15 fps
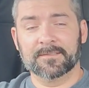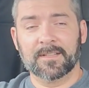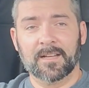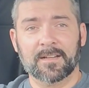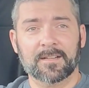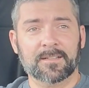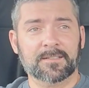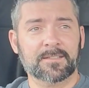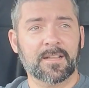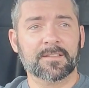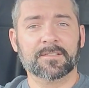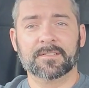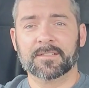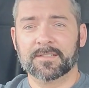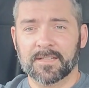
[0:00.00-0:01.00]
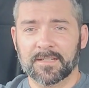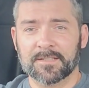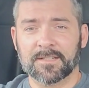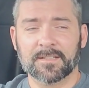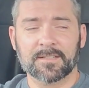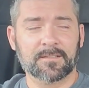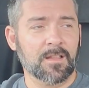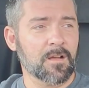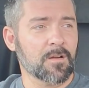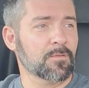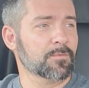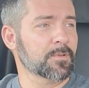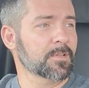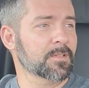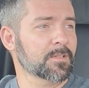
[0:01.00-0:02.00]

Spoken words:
Another detention load.